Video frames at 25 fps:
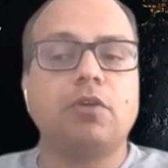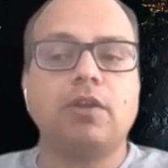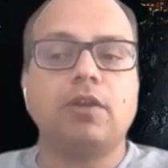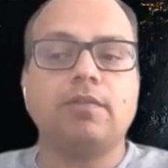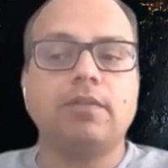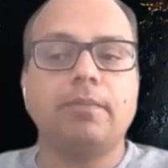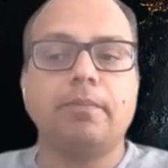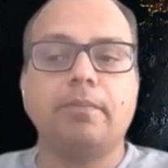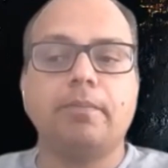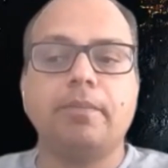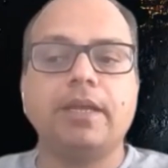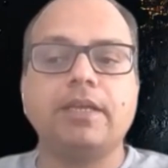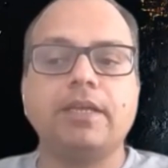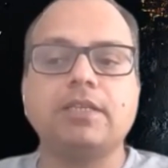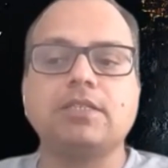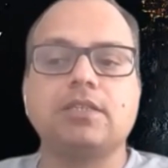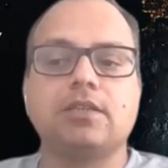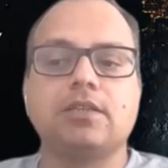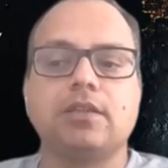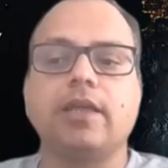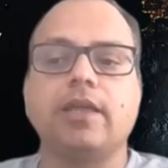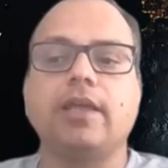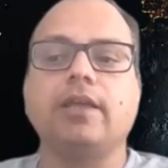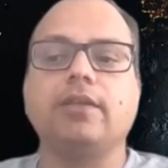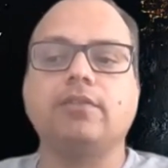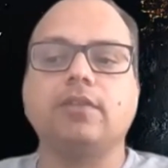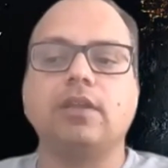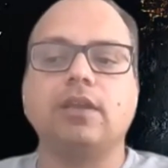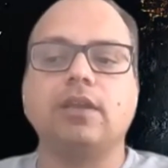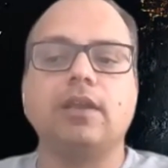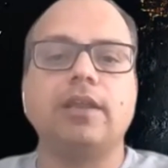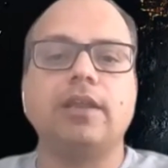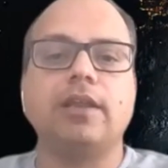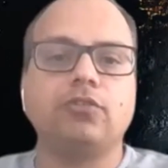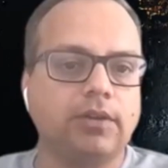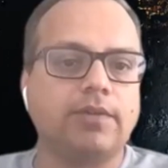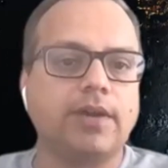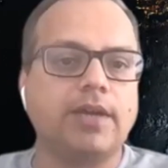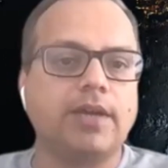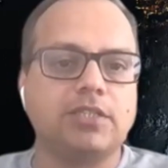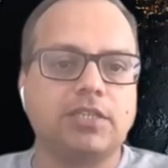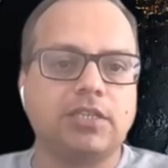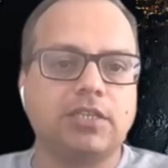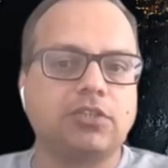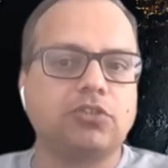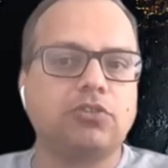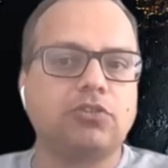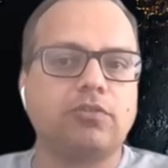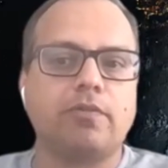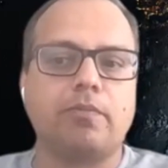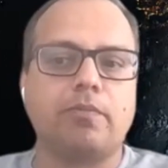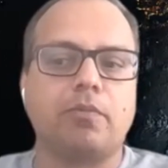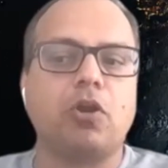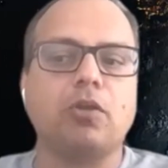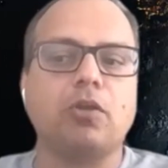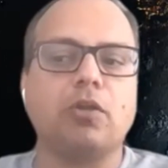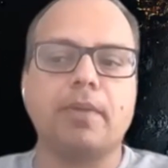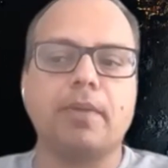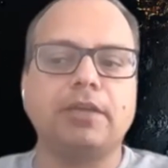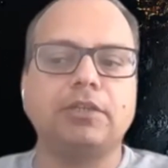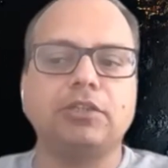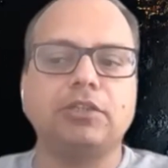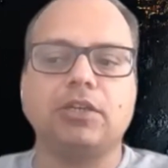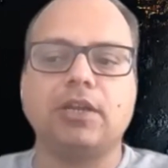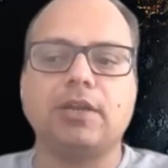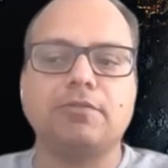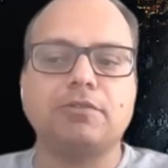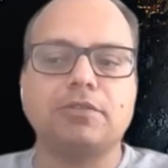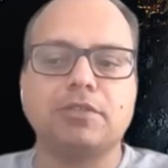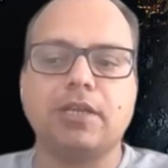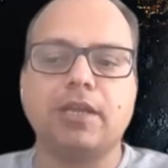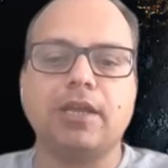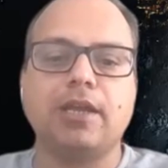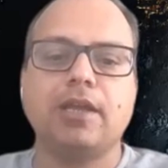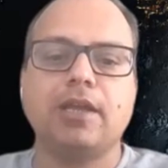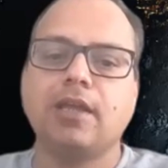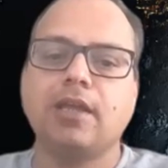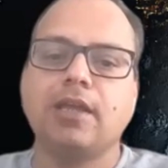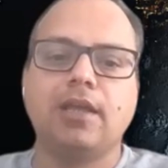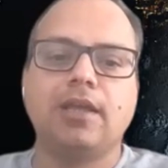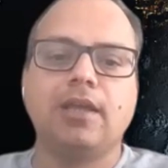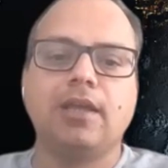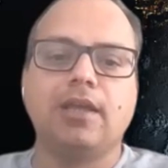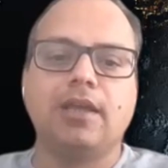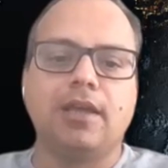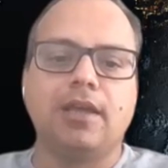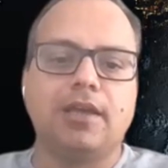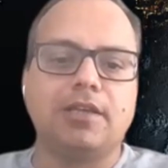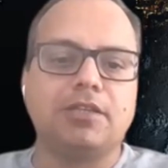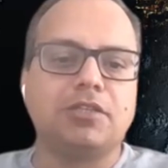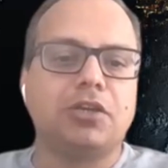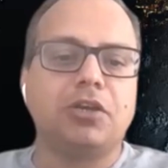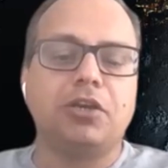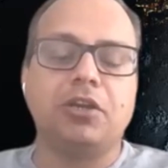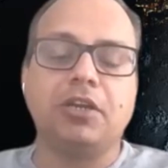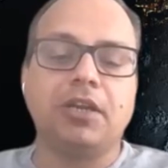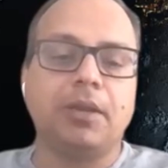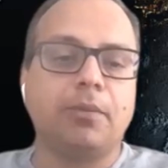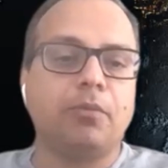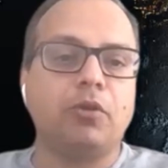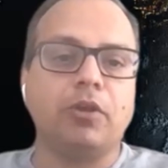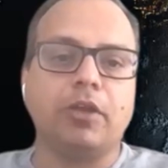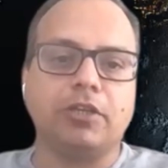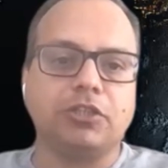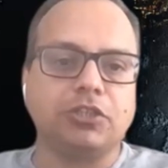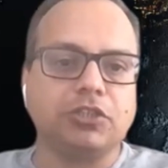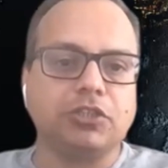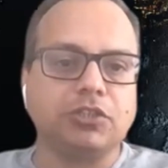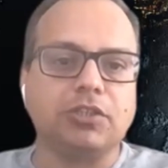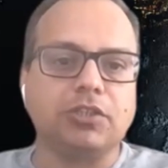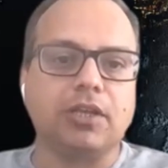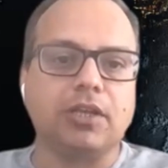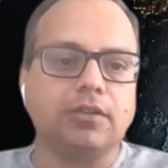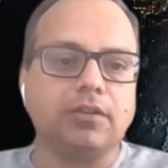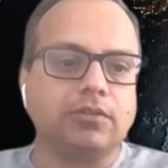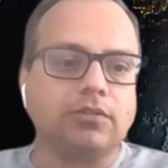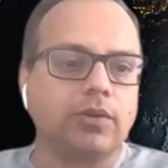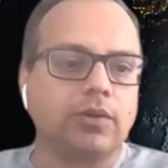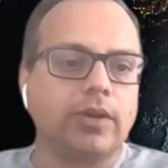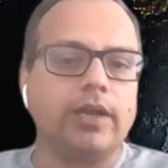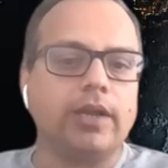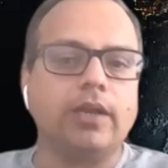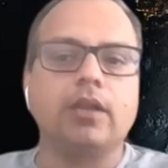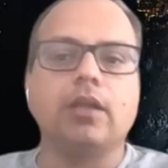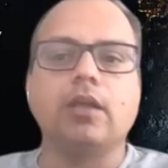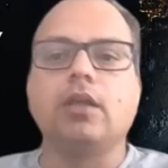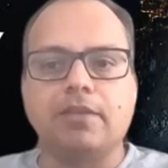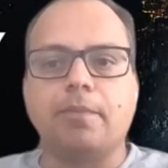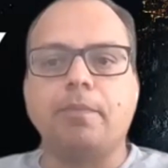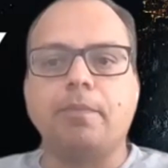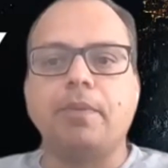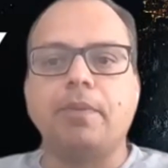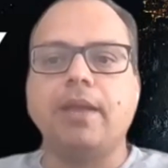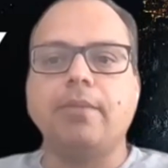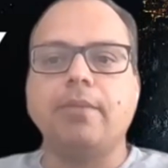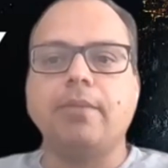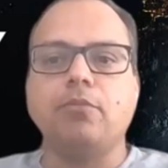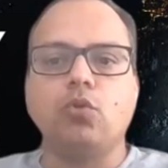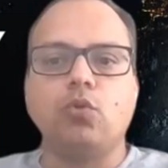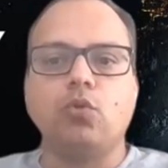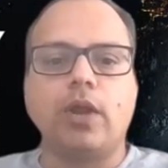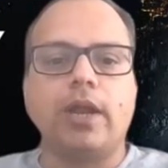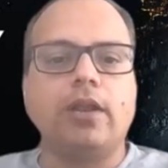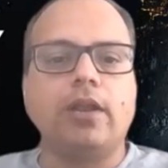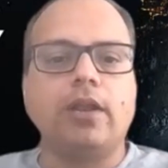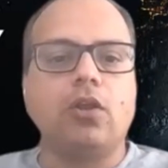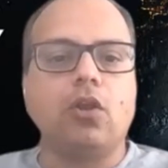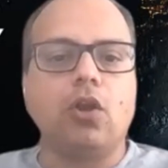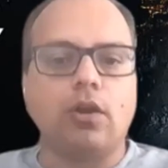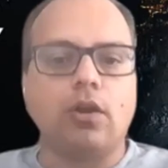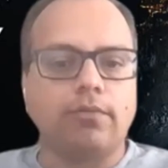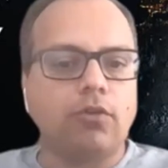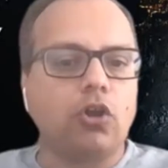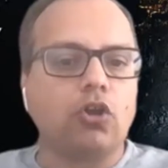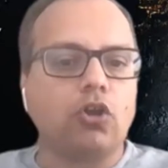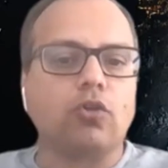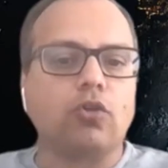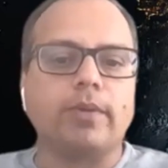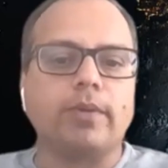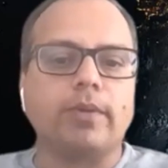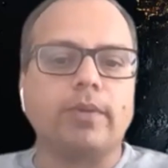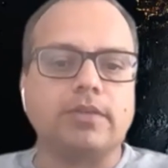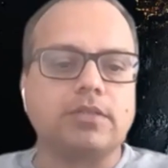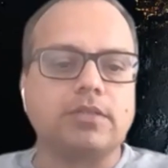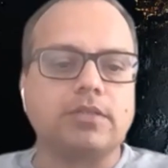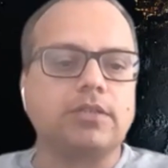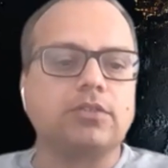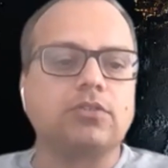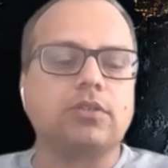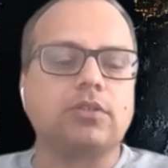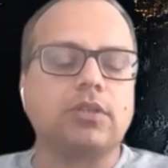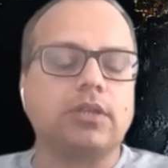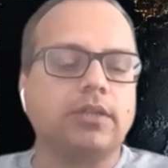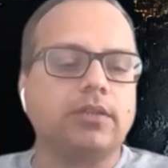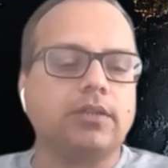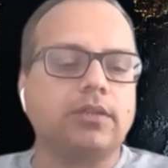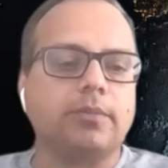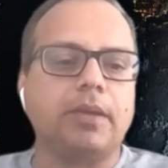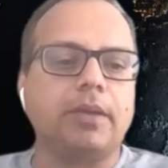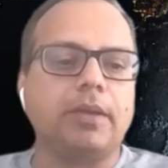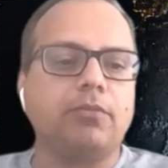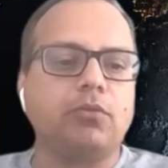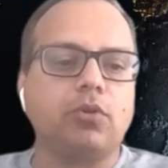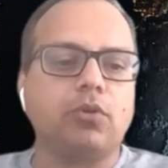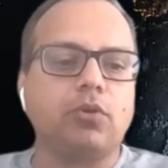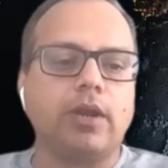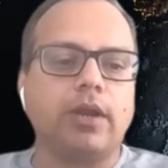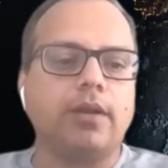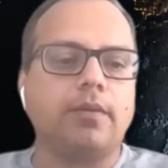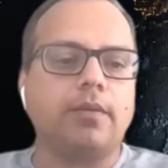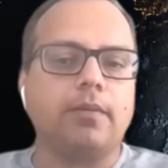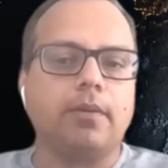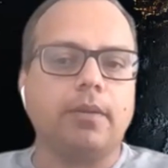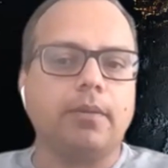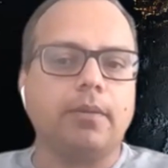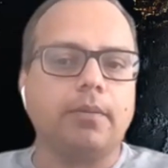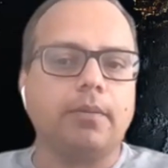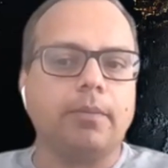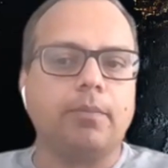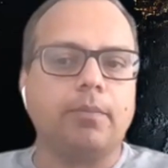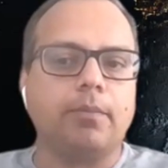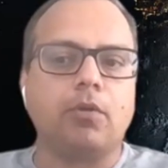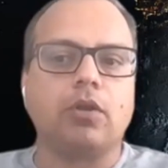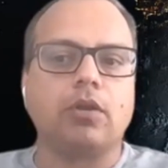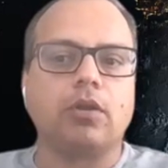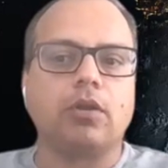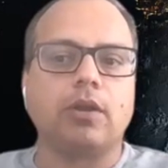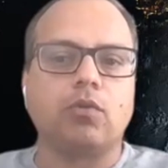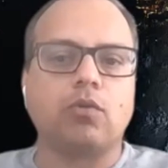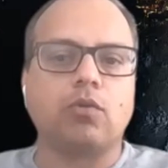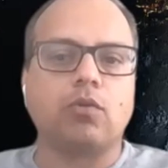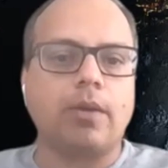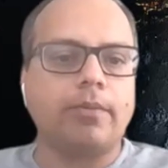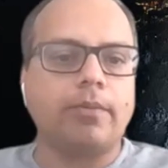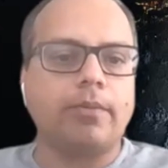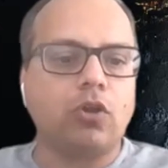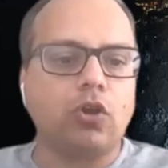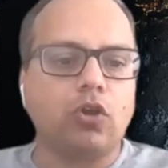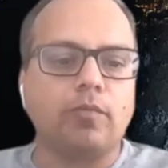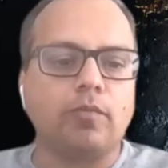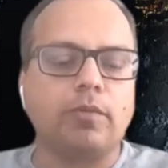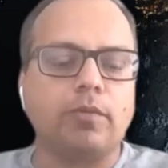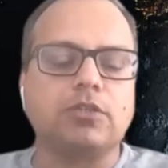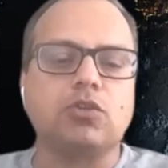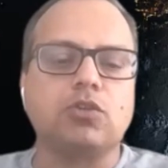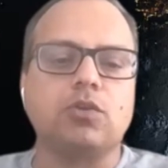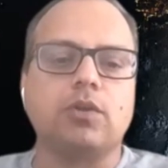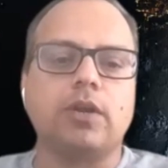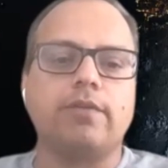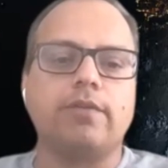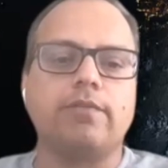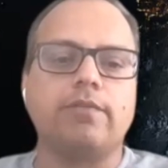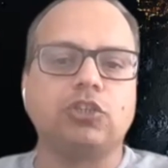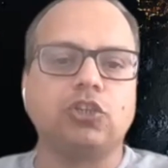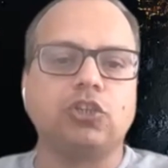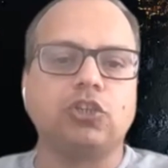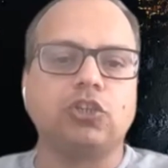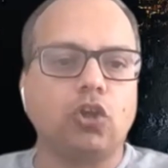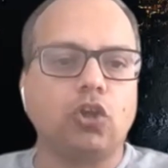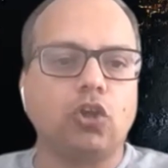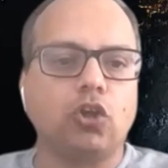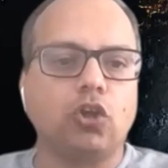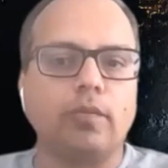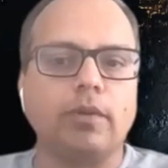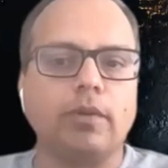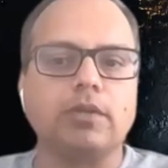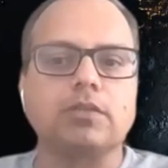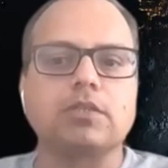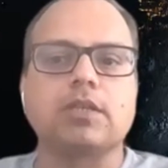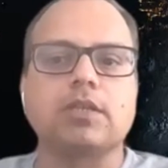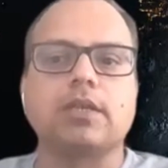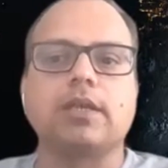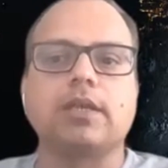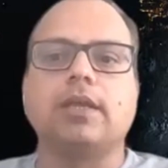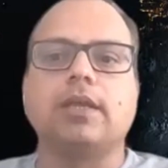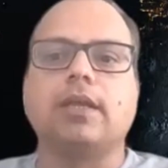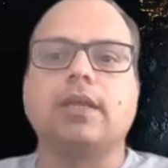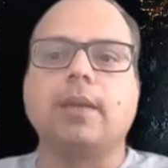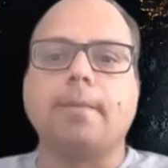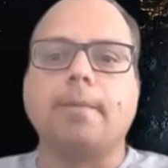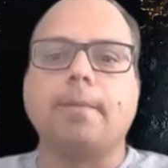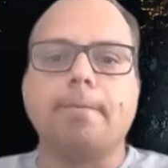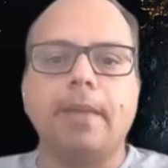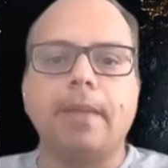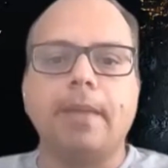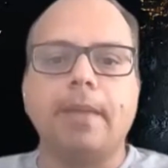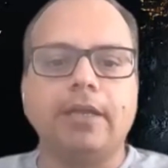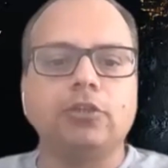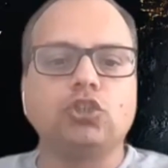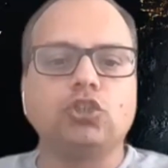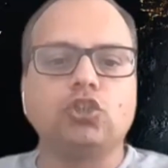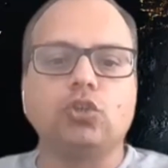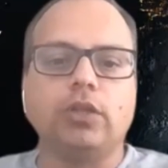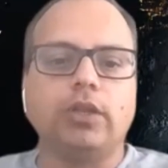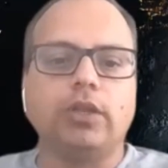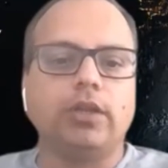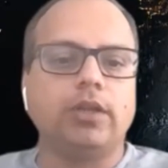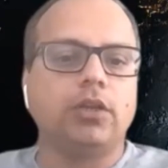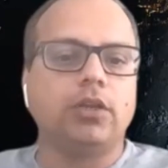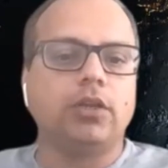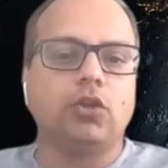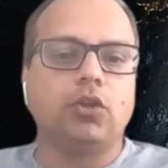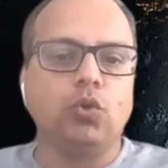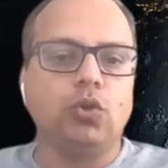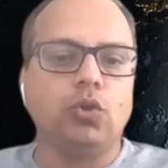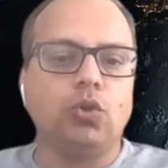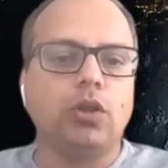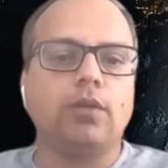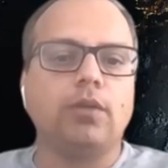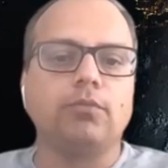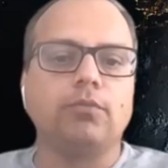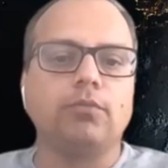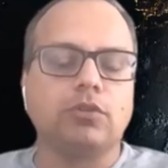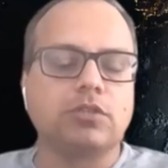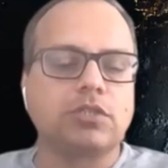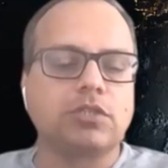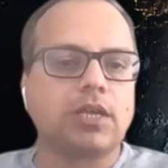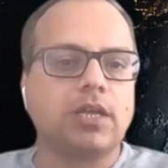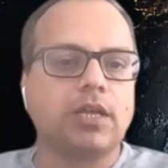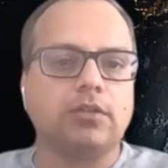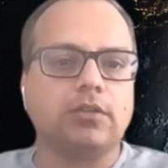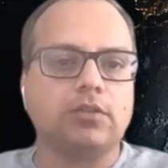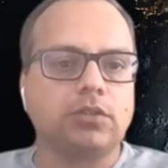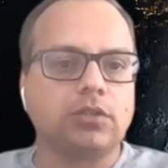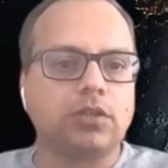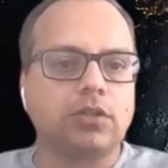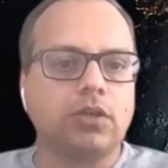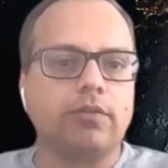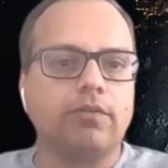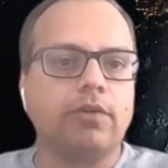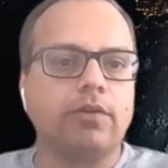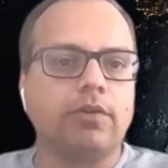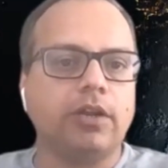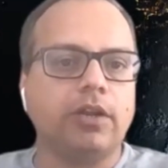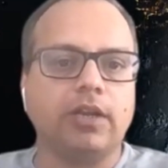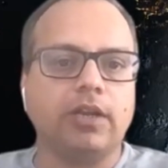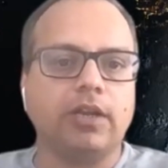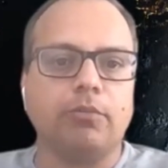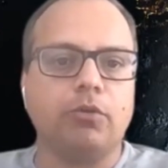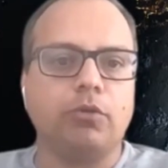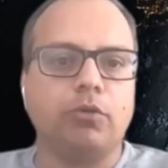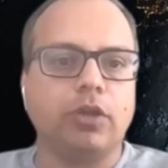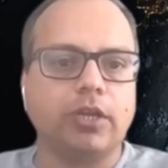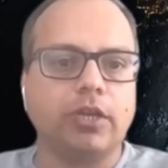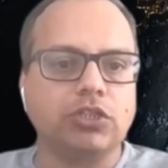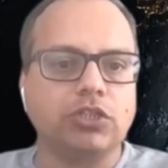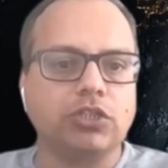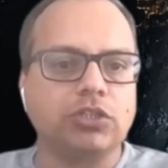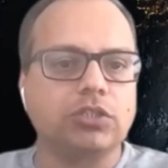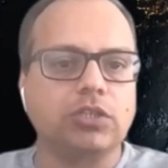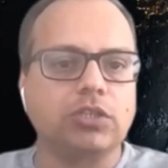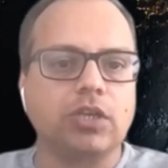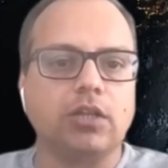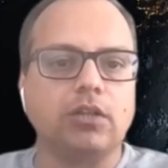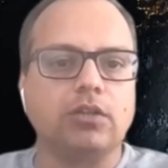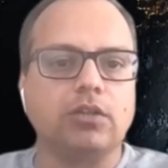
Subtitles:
one of the biggest things that defines success of a product manager, I would say, is written communication skills, right? As a PM, you write a lot of documents. As a PM, you write product requirement documents, you write vision documents. Making sure that you develop those skills of written communication